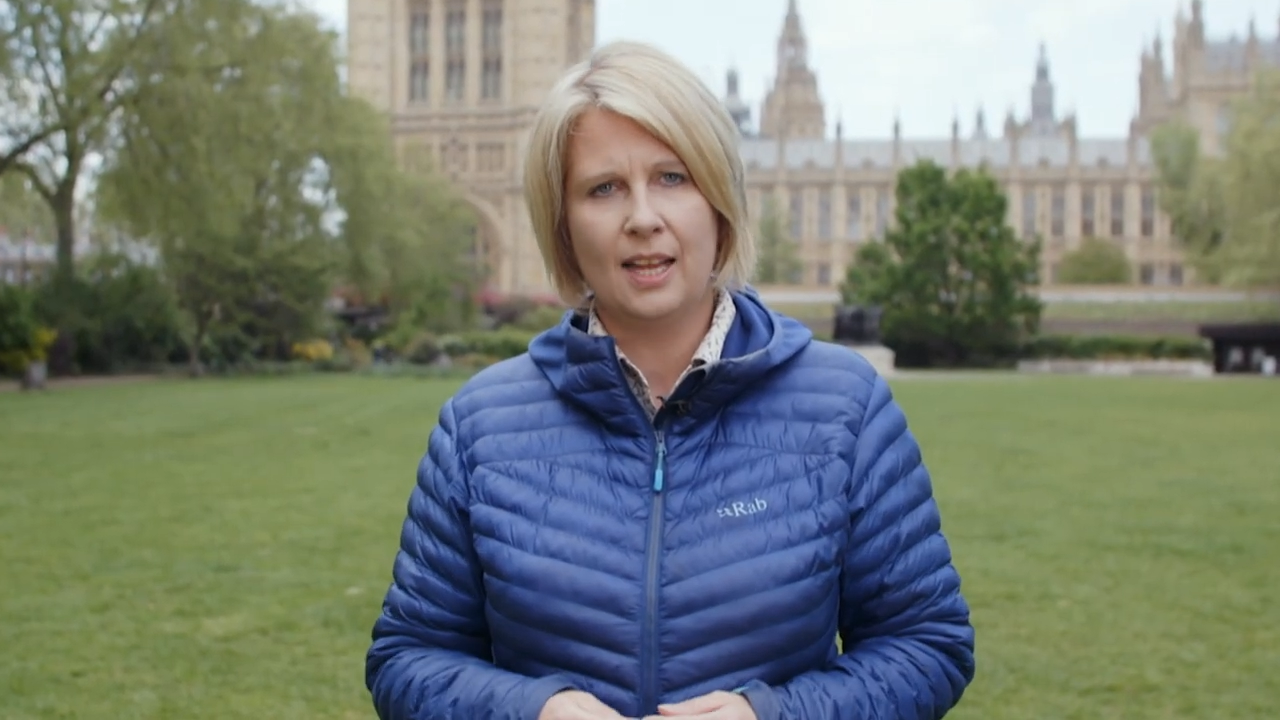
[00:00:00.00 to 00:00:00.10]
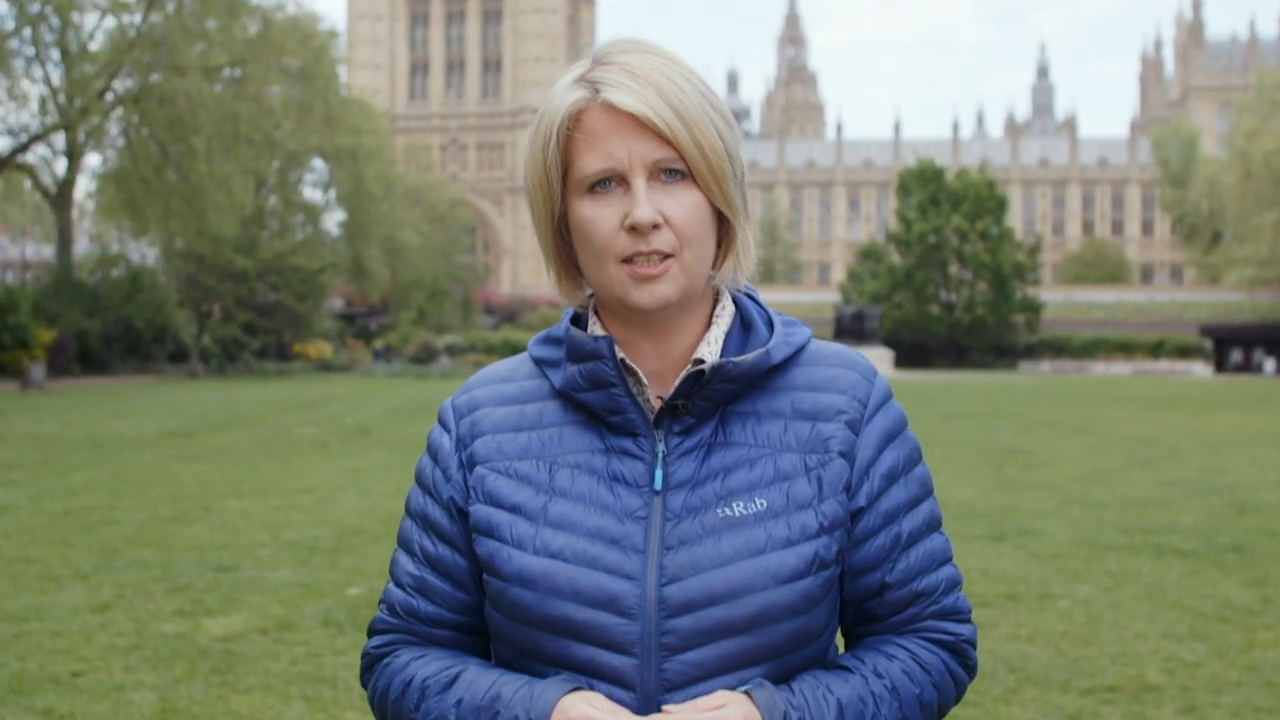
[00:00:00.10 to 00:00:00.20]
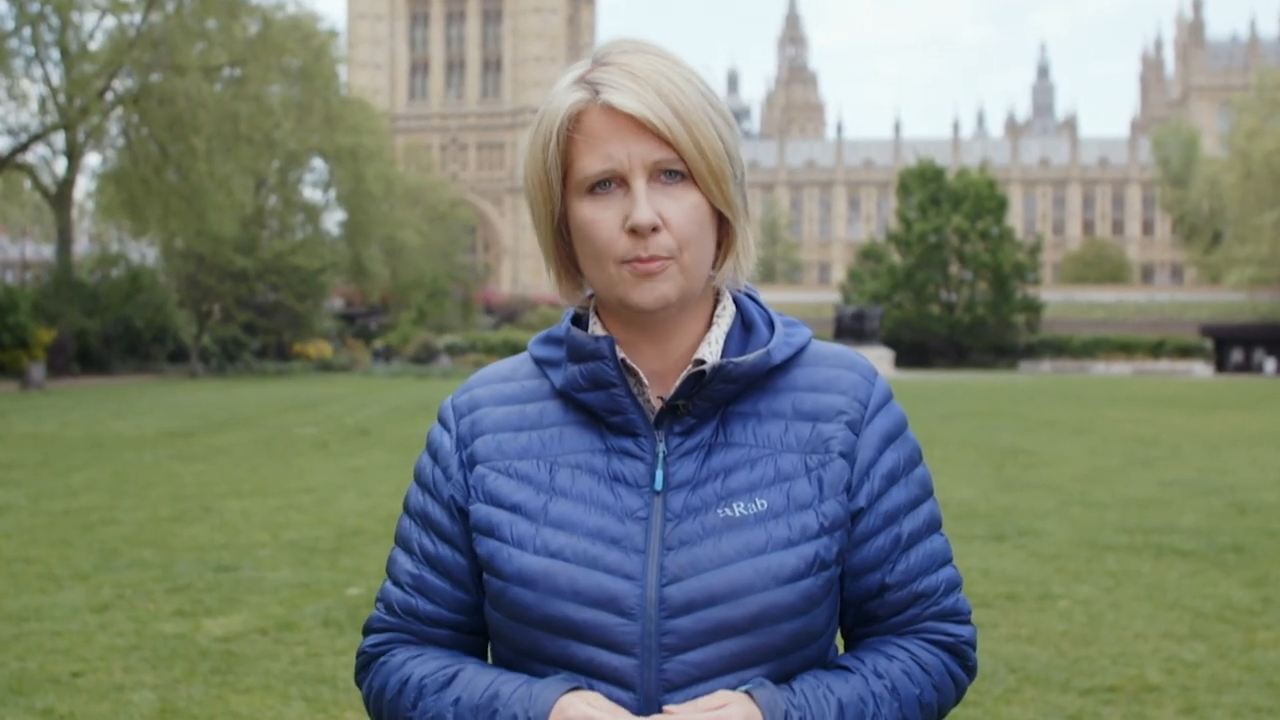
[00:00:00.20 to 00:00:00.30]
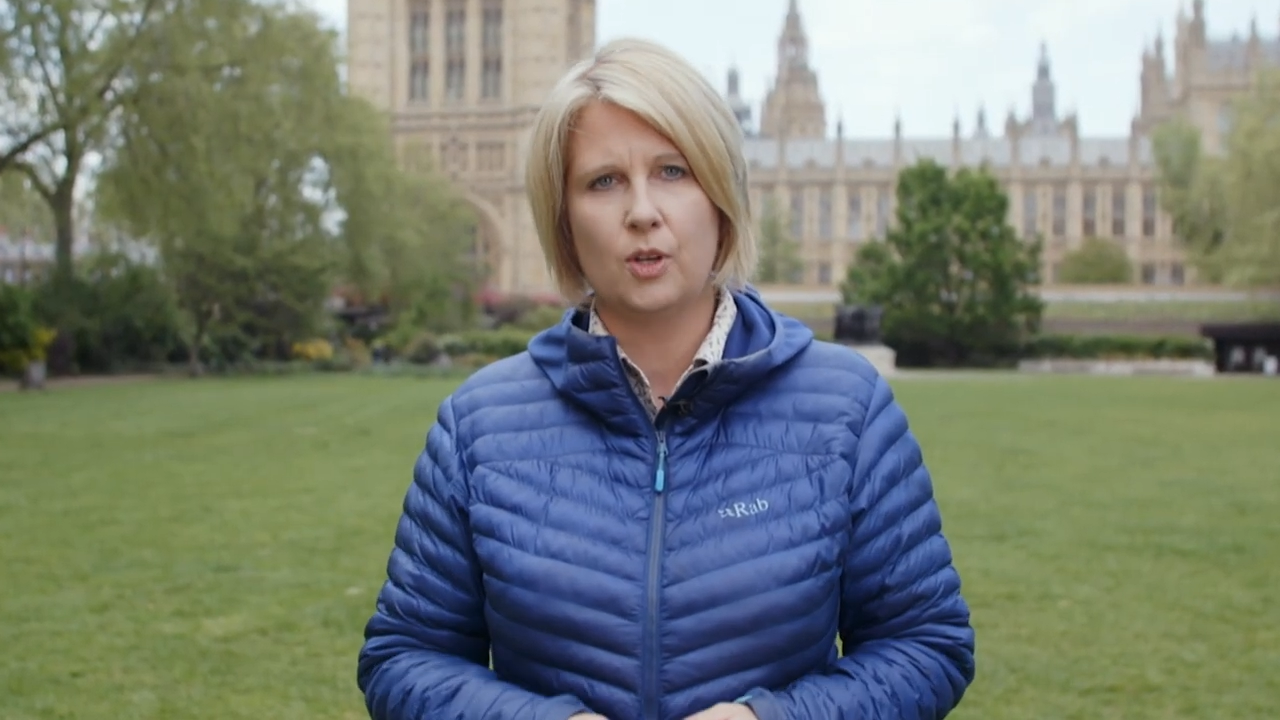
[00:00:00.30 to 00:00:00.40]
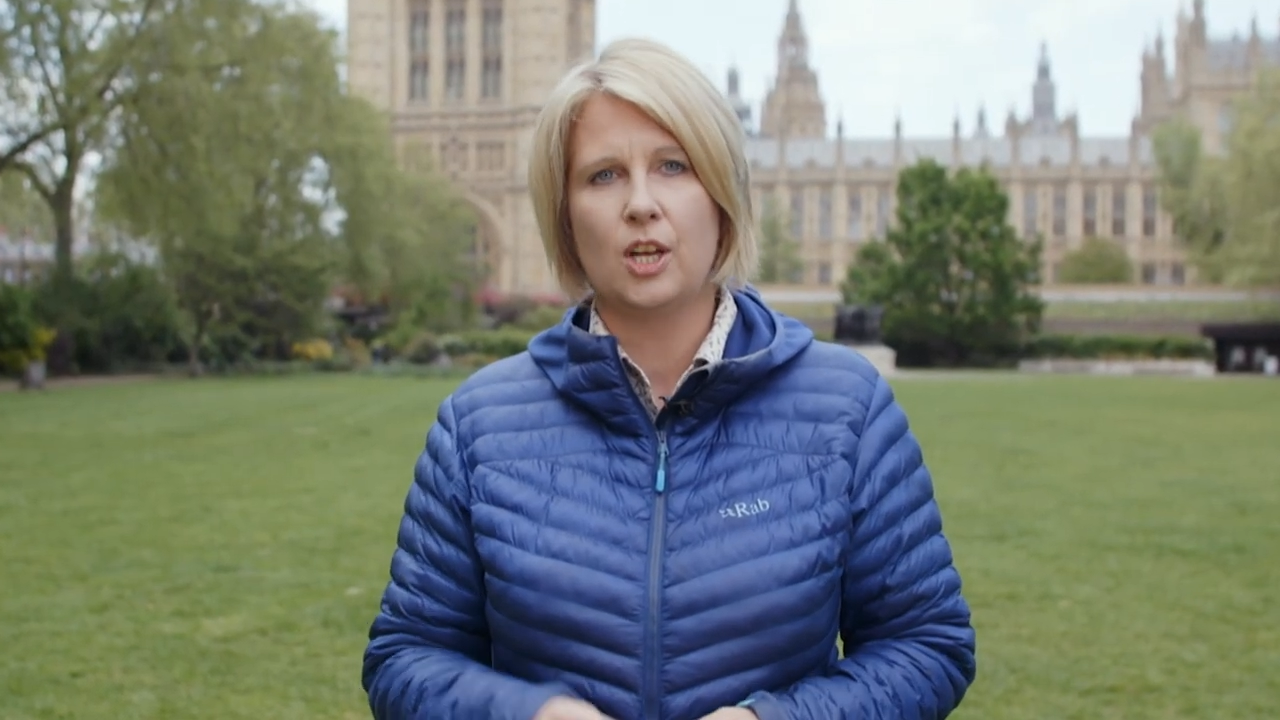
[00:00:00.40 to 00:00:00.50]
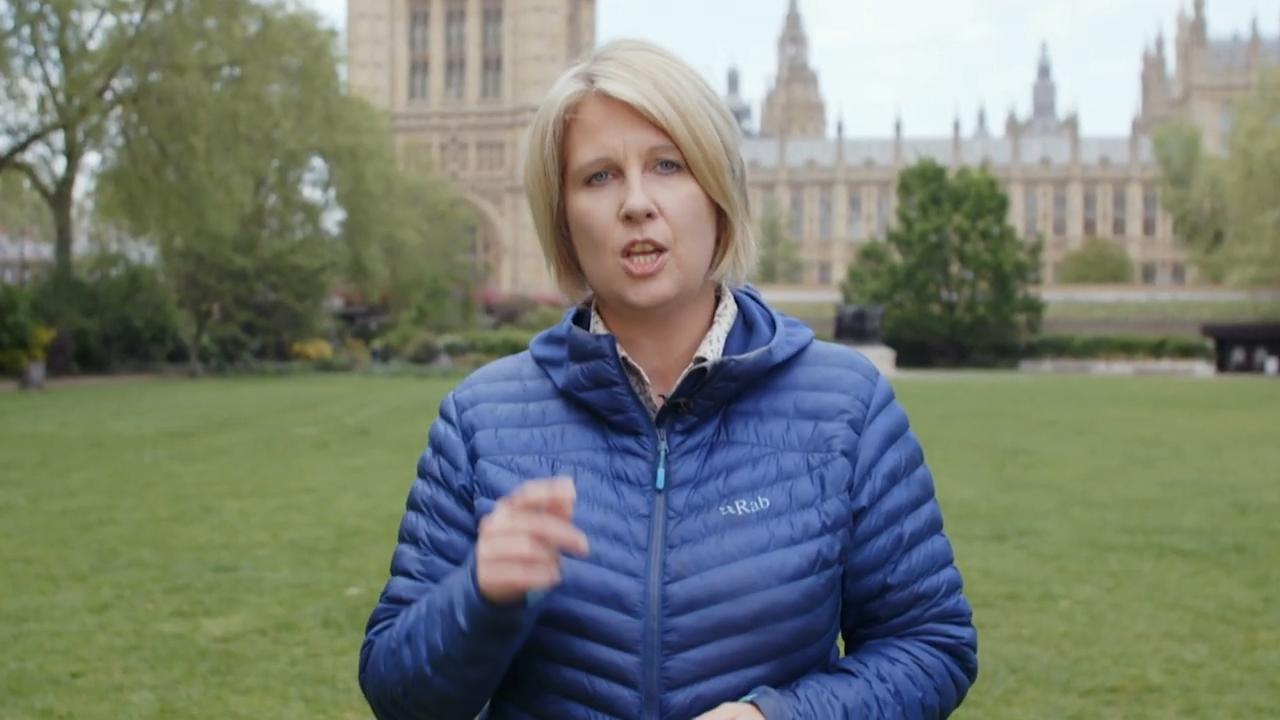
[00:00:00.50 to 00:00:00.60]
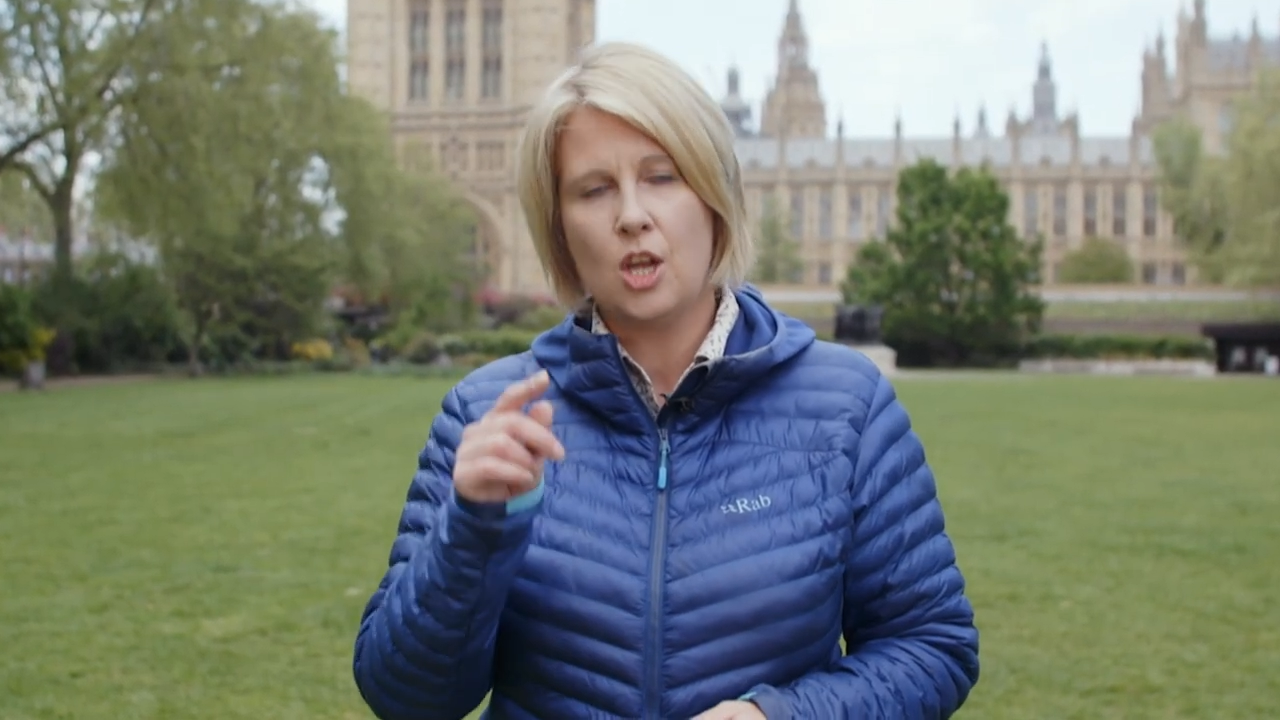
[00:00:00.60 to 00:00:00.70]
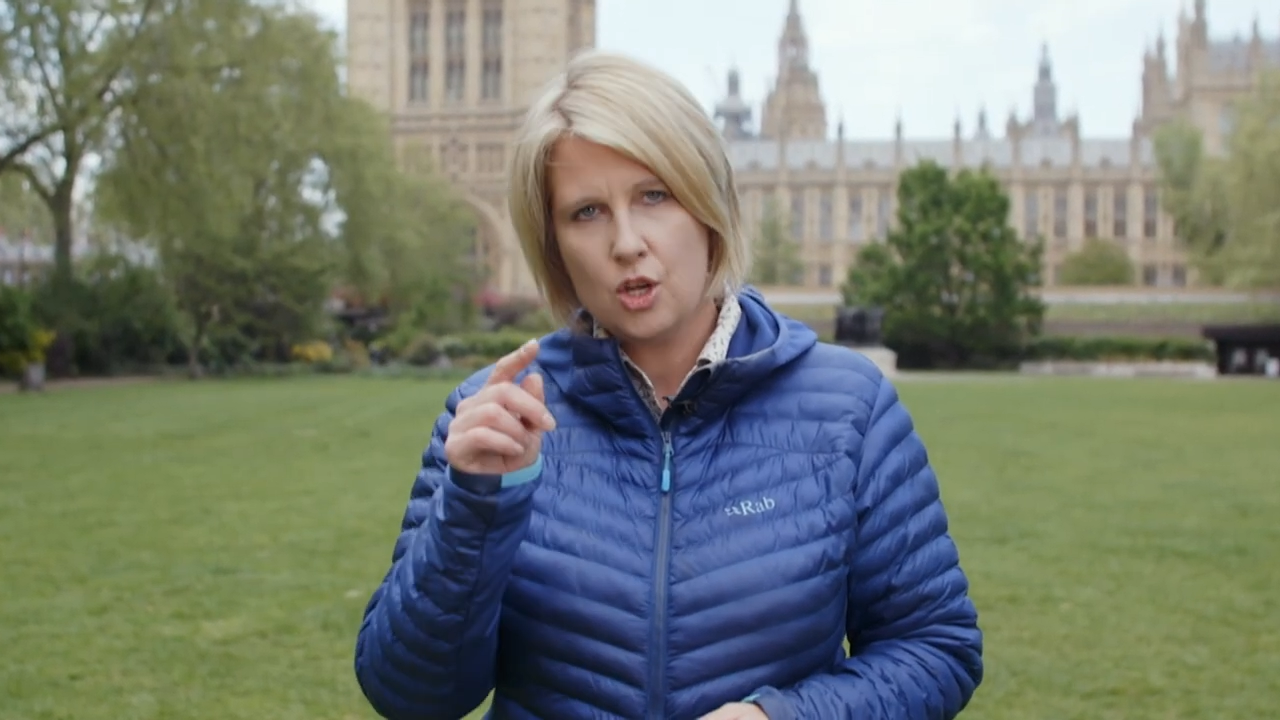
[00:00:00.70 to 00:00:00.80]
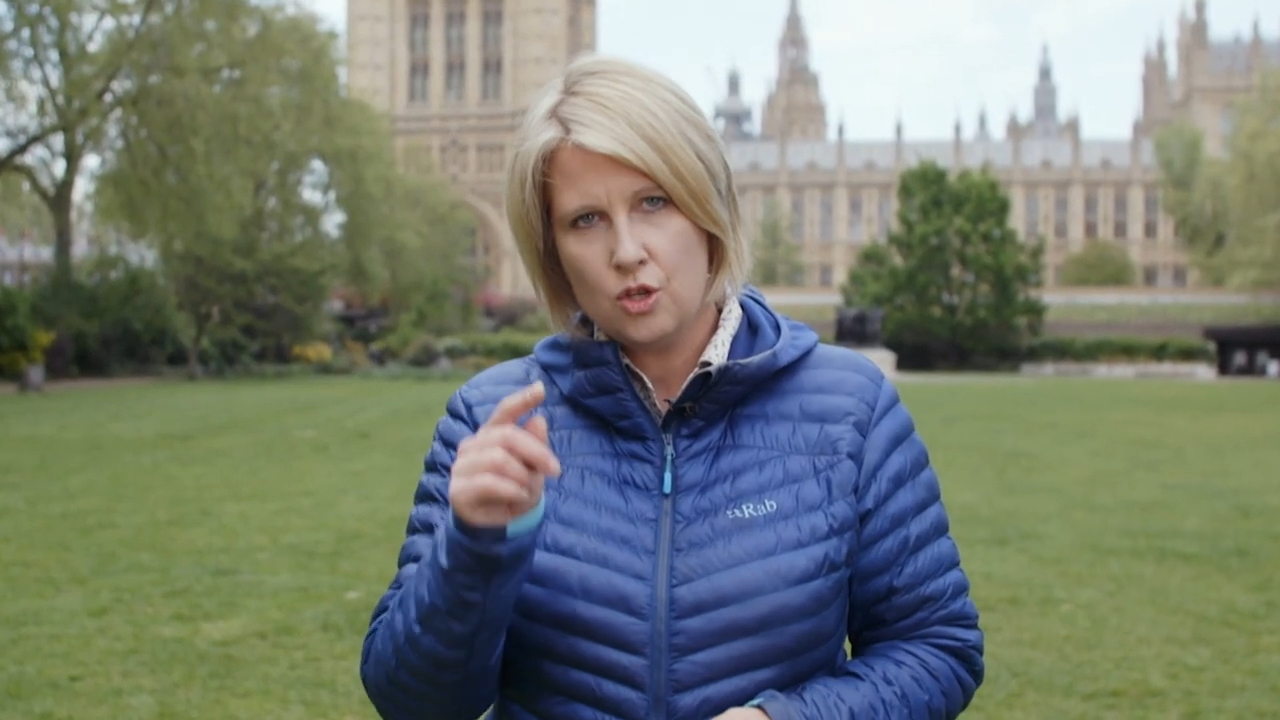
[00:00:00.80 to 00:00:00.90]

and money,